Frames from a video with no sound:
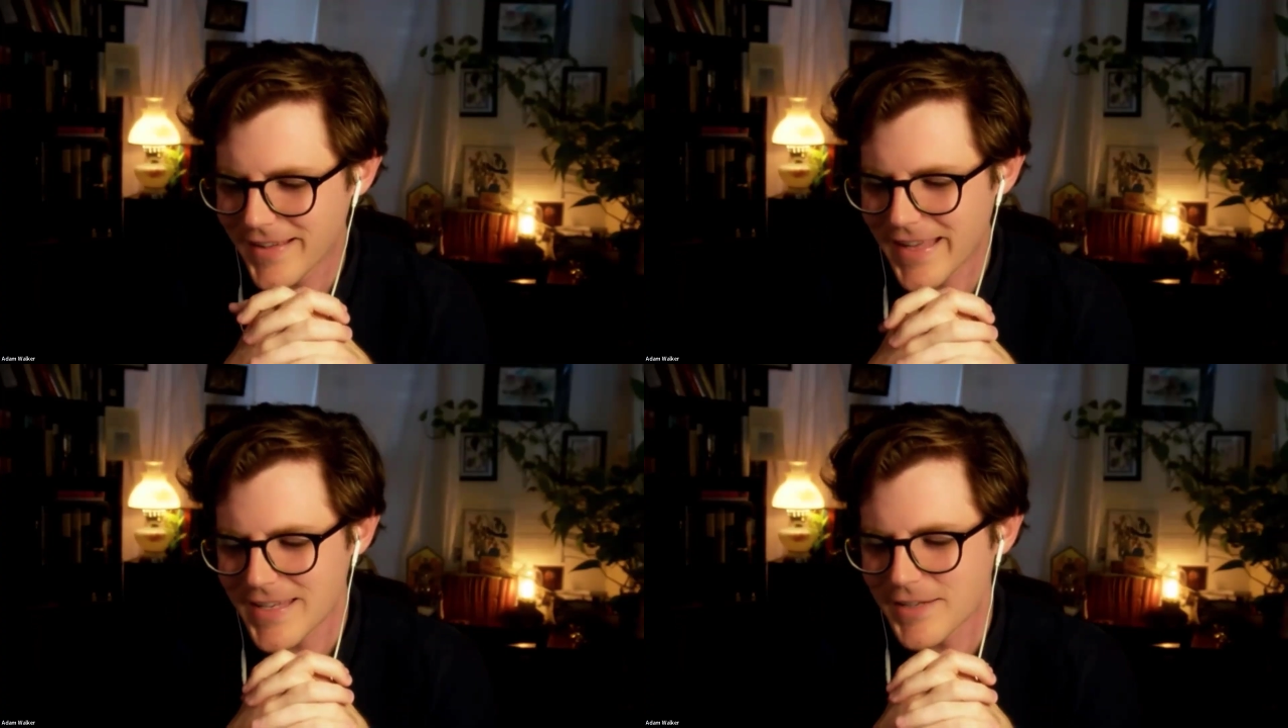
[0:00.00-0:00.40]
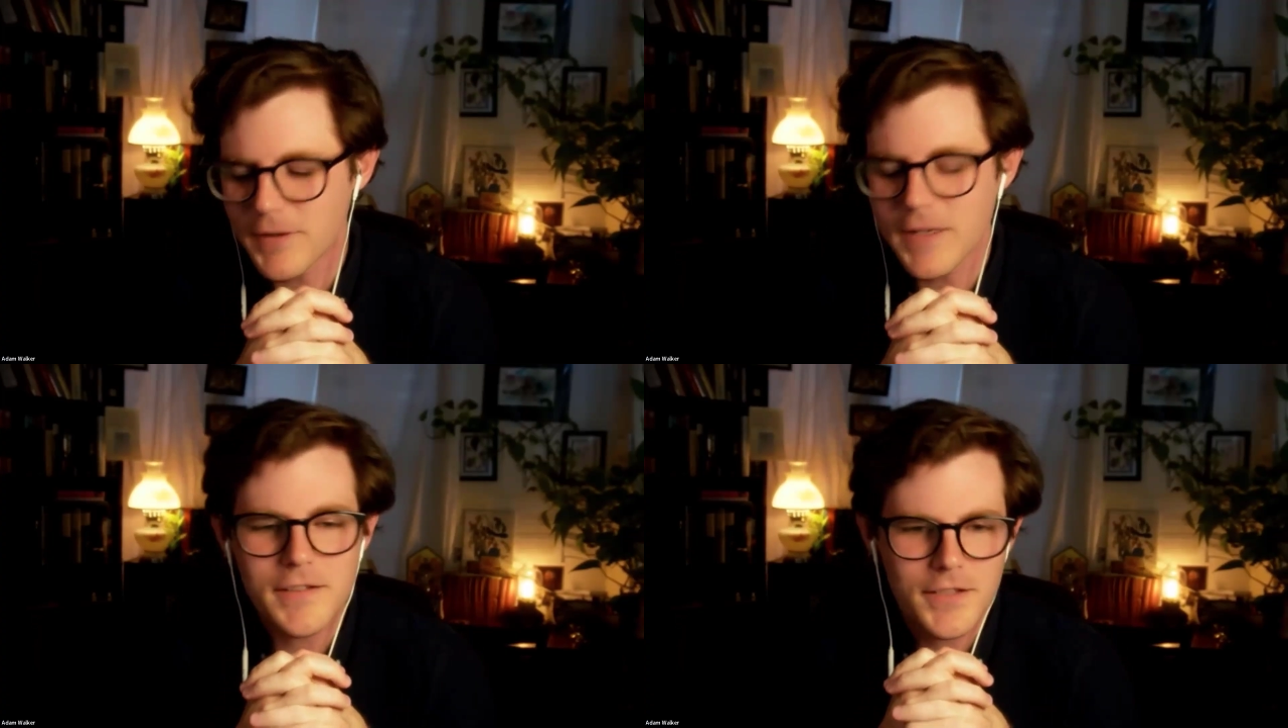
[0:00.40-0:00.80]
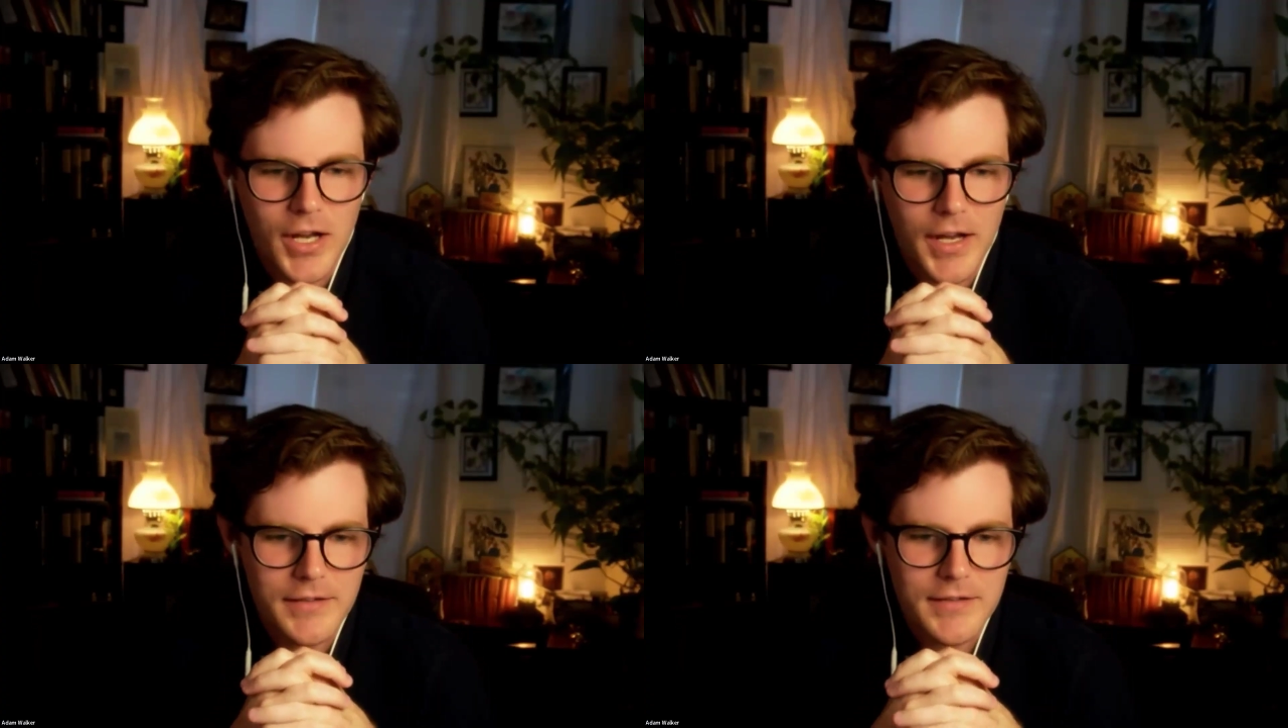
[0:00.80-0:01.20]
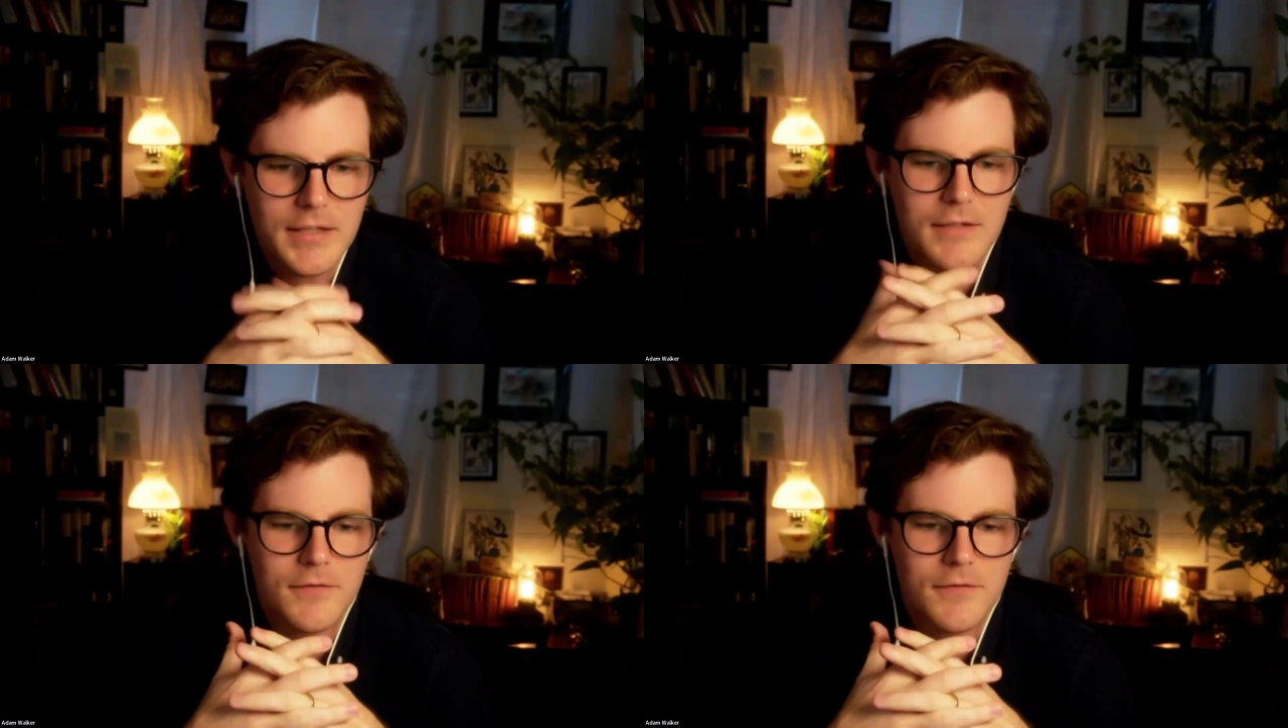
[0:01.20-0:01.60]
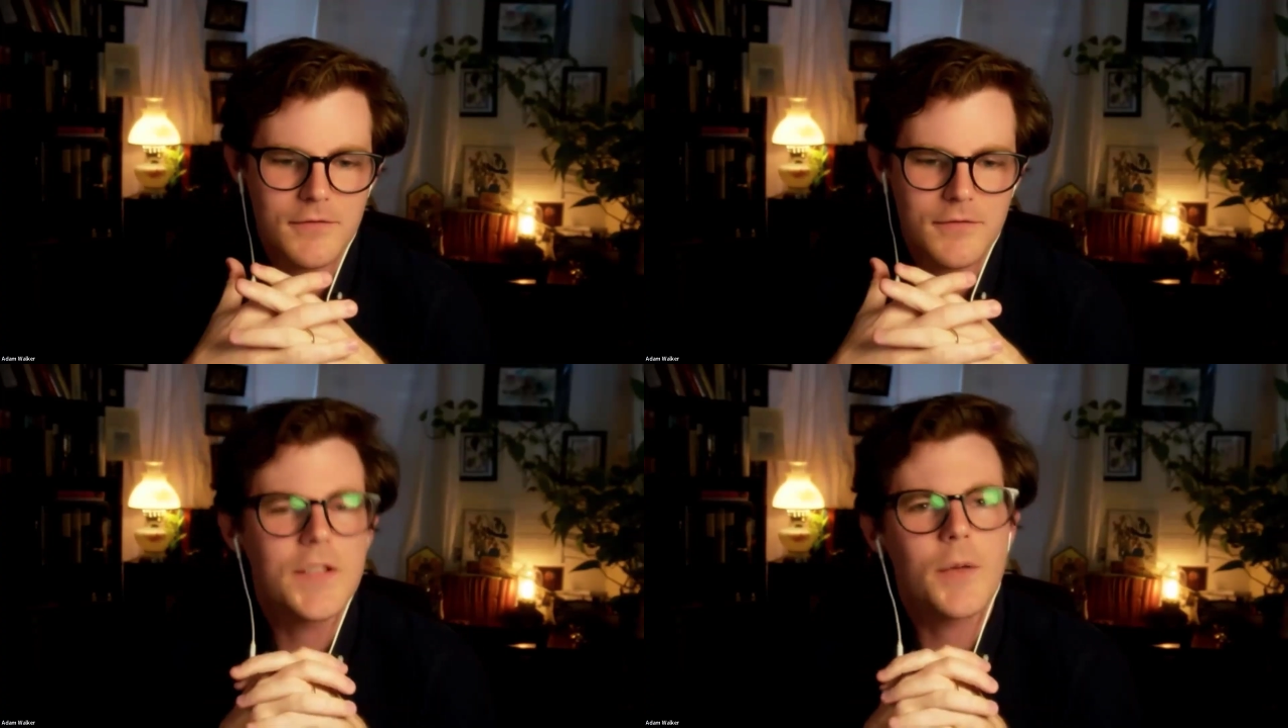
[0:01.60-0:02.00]
He defeats the giants. He
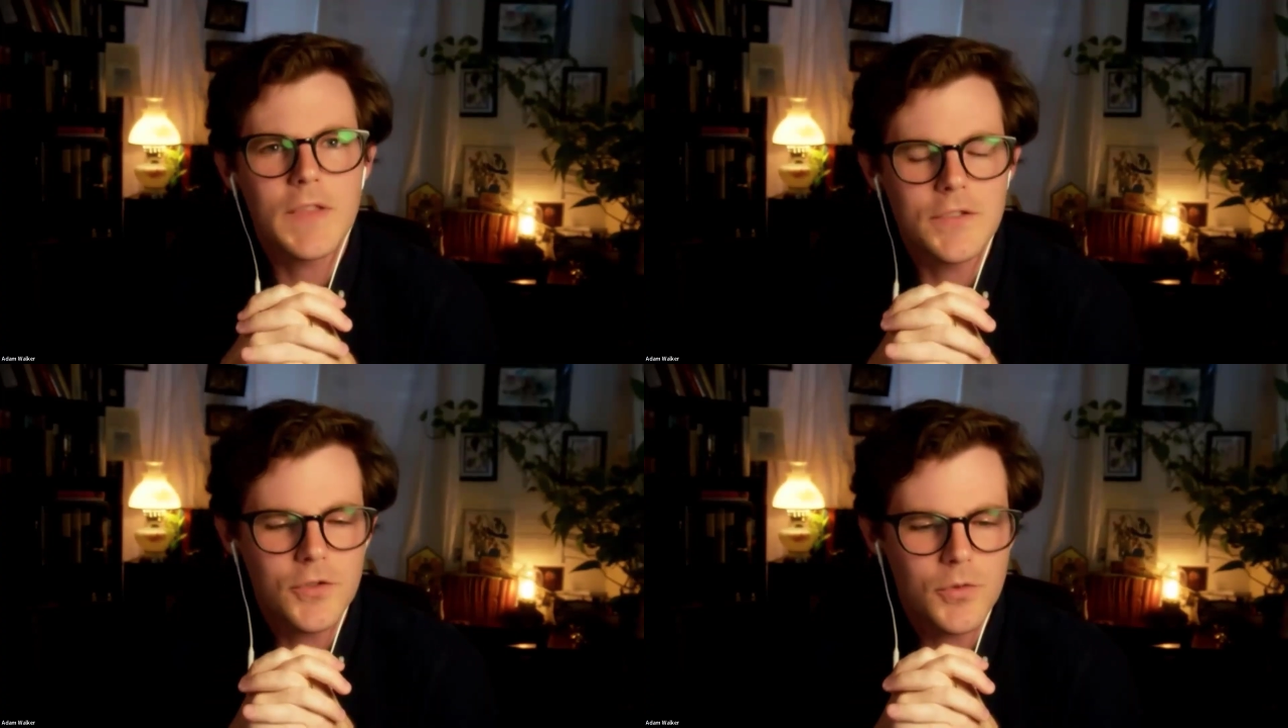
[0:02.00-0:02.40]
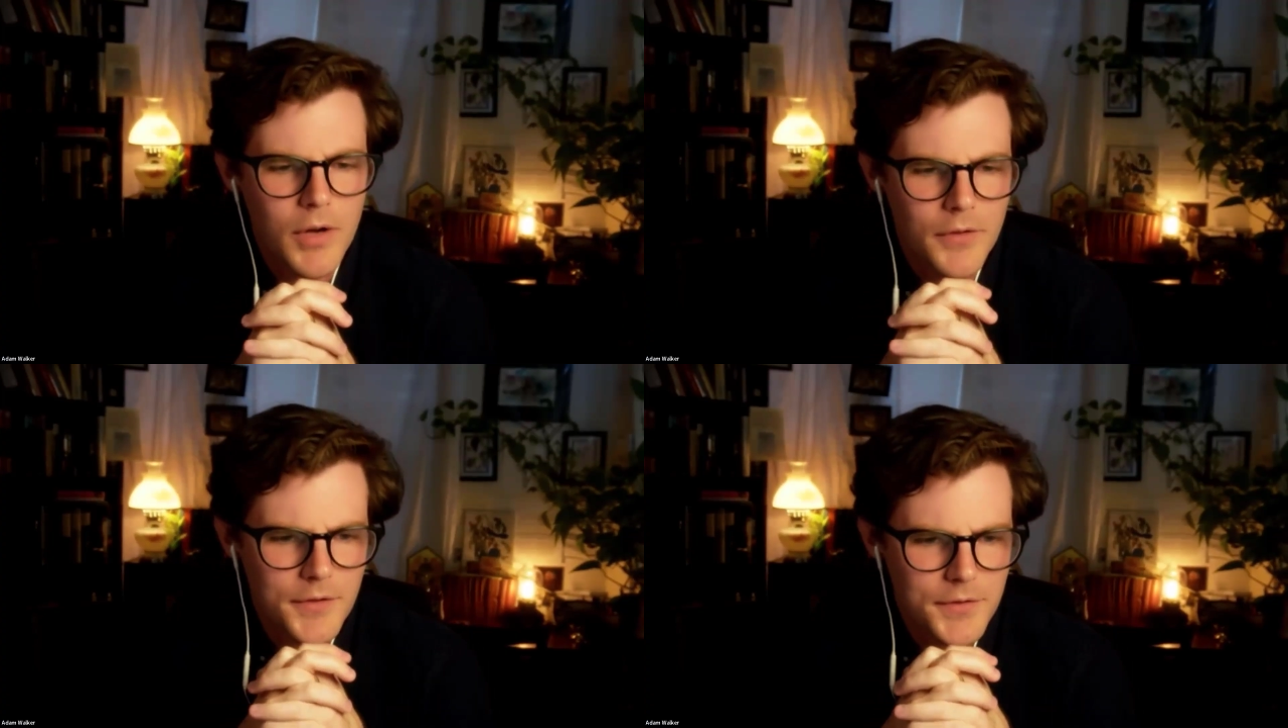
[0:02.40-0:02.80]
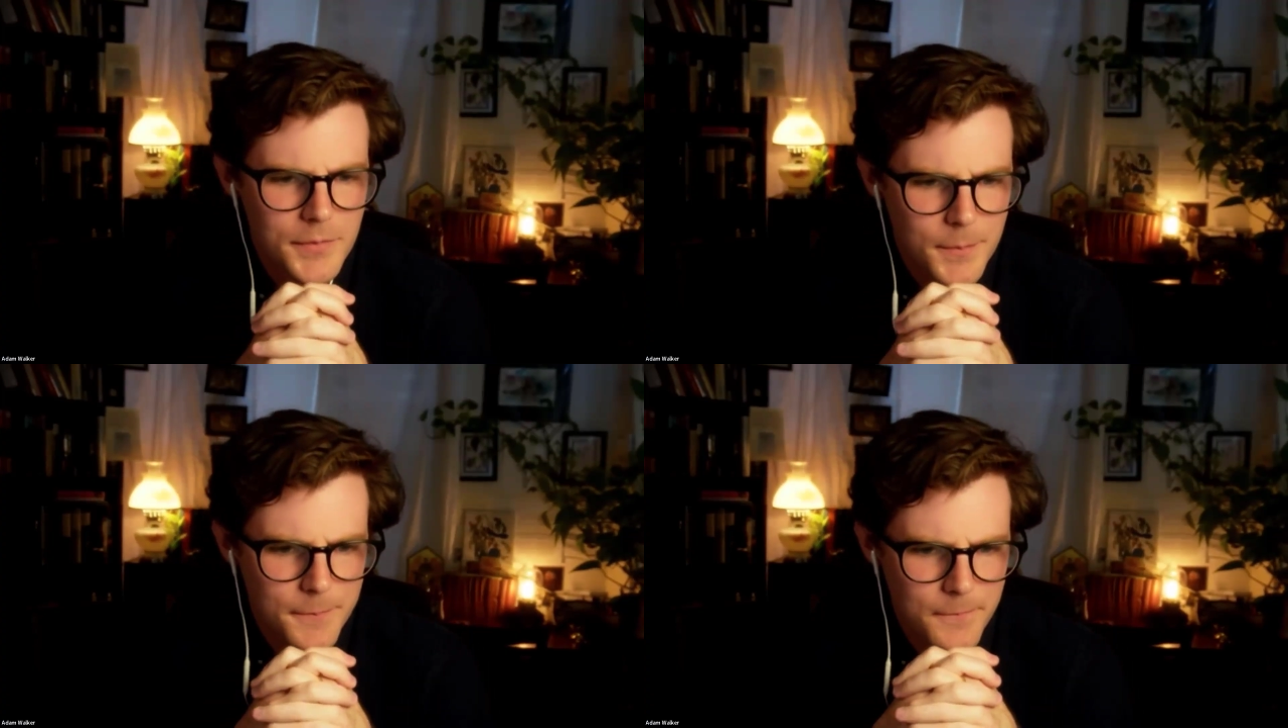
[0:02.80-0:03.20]
joins up with these two brothers.